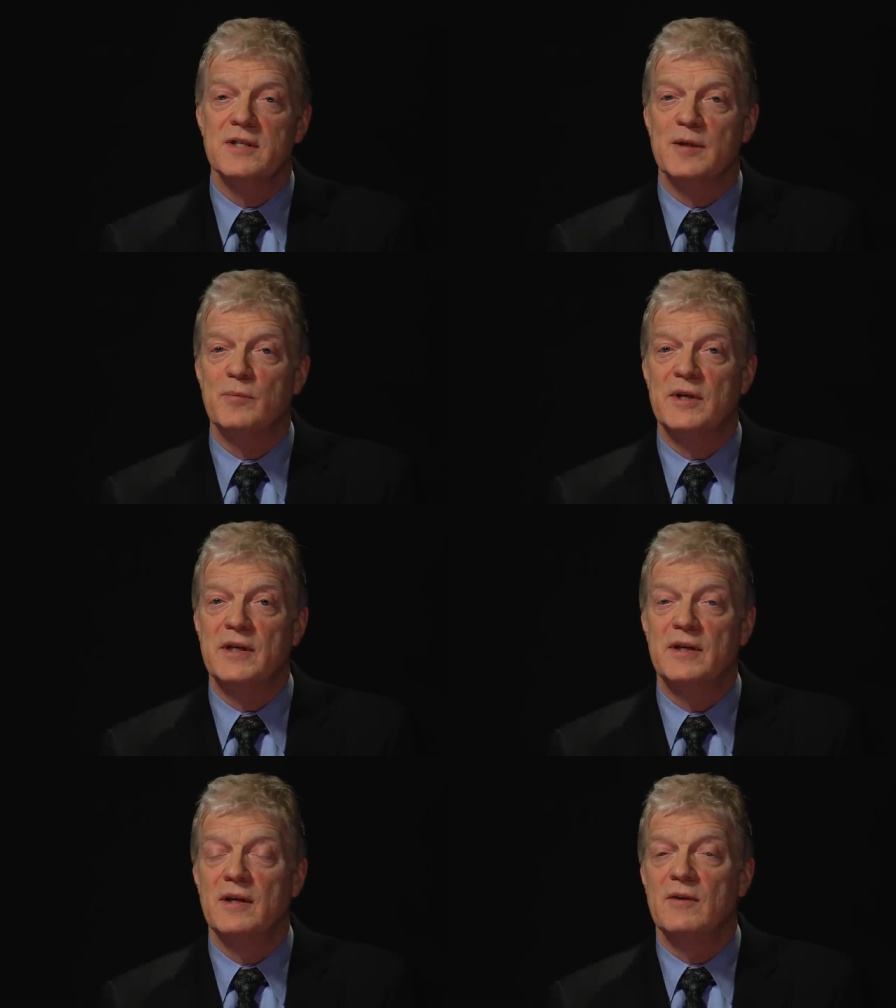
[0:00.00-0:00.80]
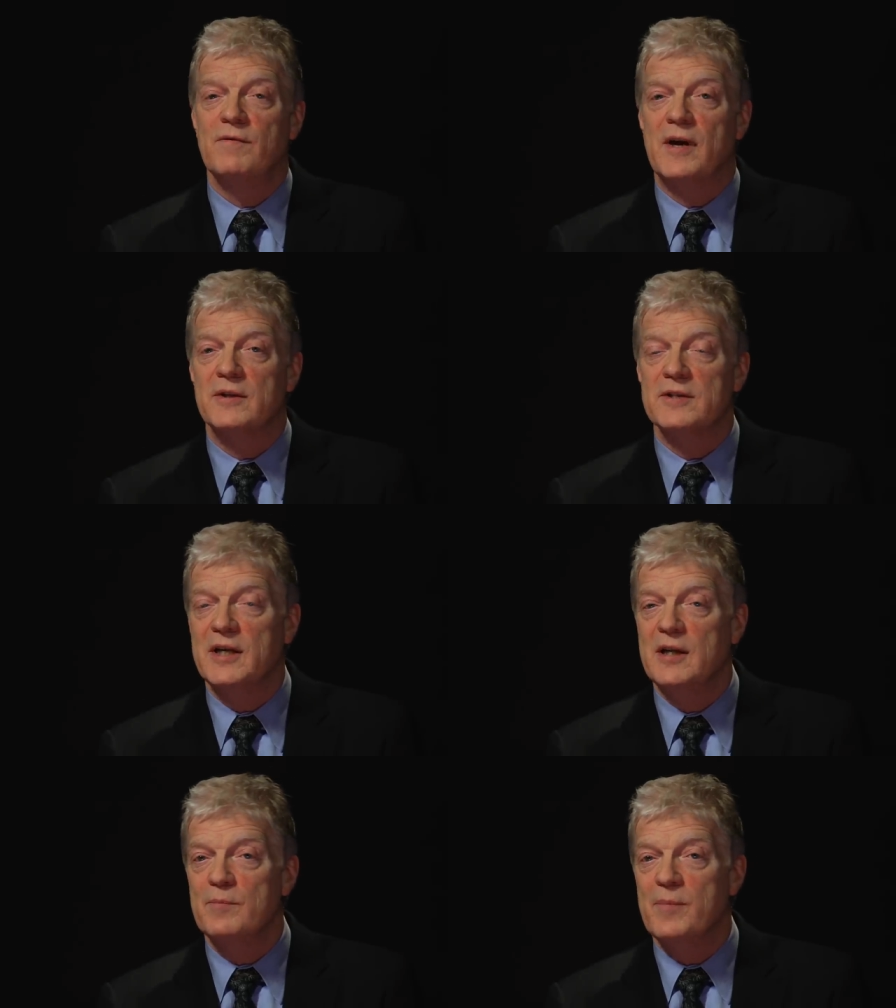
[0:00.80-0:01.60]
simply fail to
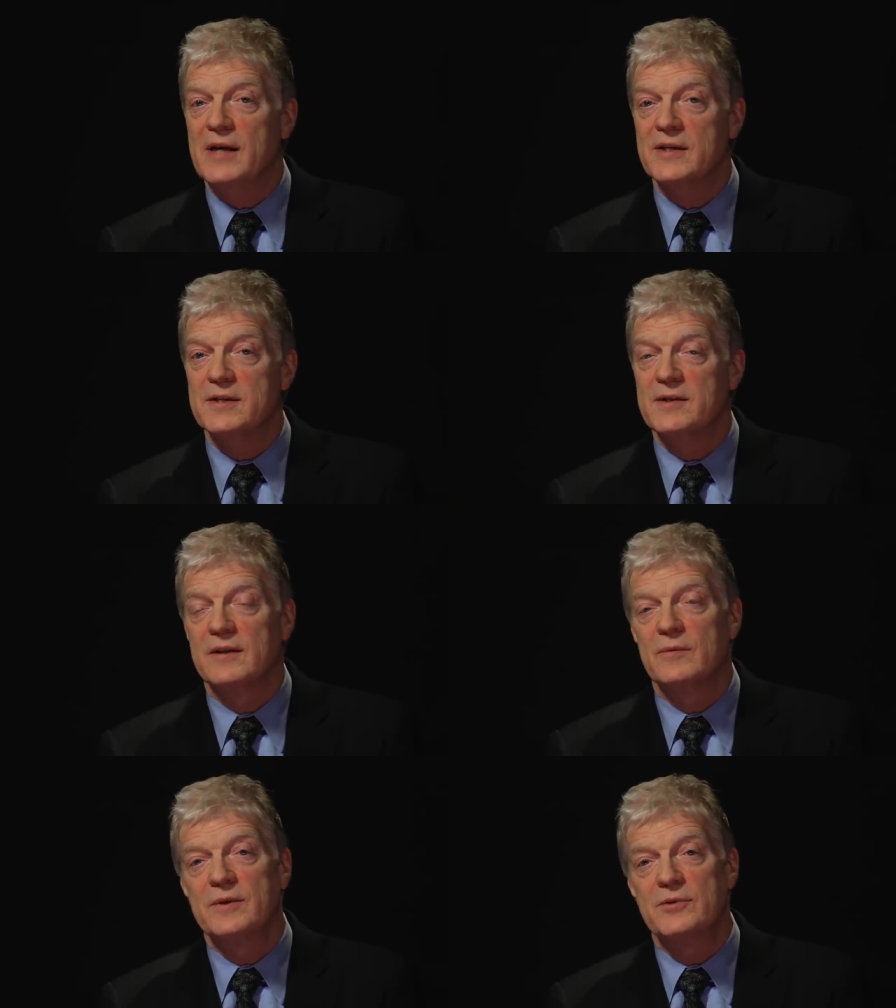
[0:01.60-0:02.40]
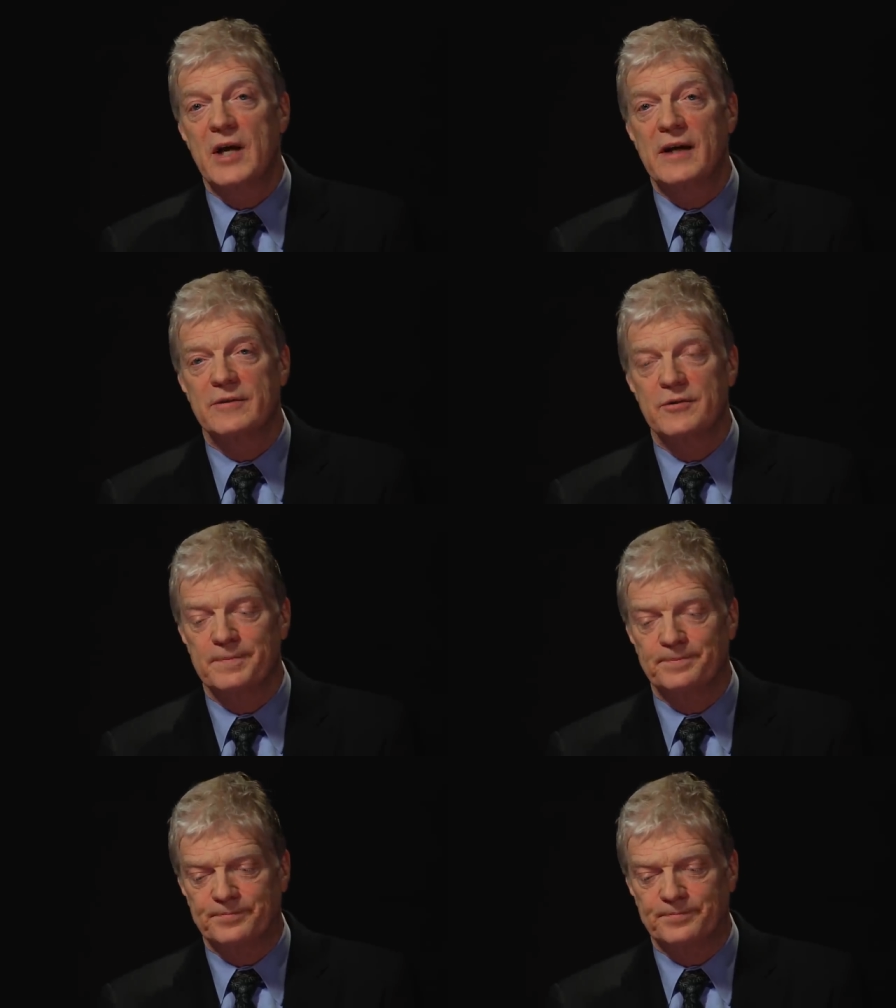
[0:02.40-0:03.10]
keep pace with change.